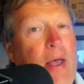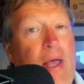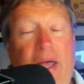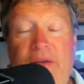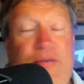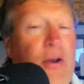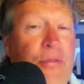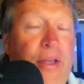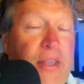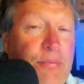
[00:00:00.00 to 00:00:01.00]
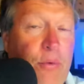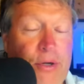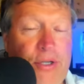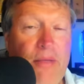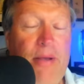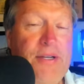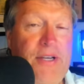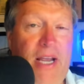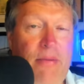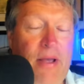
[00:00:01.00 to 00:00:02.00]
if you don't think the Brewers are the best
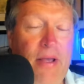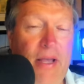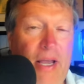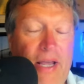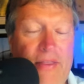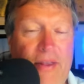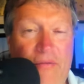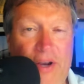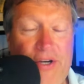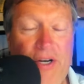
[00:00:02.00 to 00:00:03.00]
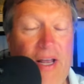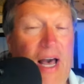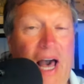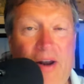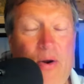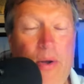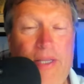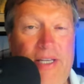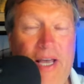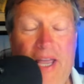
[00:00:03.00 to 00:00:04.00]
team in the division, I don't know what to
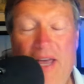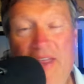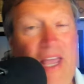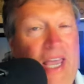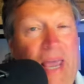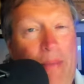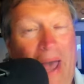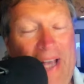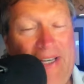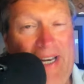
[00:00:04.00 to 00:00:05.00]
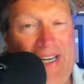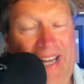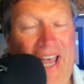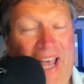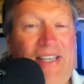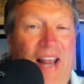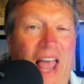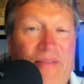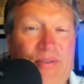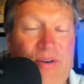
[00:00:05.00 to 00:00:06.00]
tell you. They keep passing test
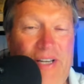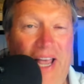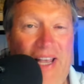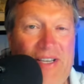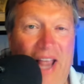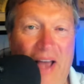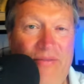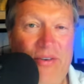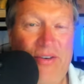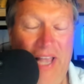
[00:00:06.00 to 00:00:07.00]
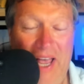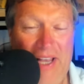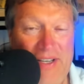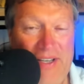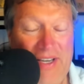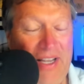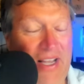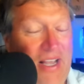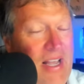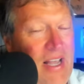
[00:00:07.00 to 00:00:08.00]
after test after test.
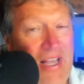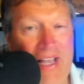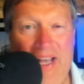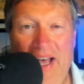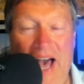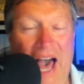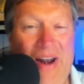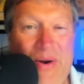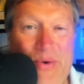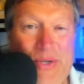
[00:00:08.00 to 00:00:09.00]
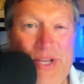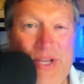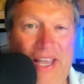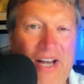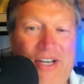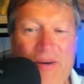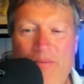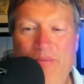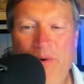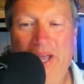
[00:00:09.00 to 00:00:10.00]
I don't know who's going to catch them. We'll get to
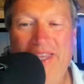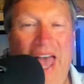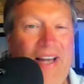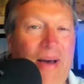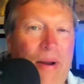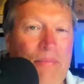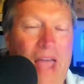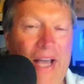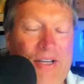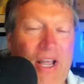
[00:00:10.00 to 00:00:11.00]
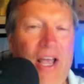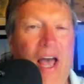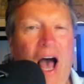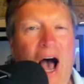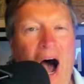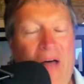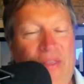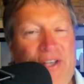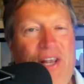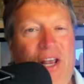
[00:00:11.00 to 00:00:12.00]
that coming up next on this
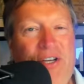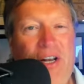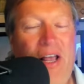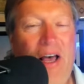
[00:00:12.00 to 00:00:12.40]
edition of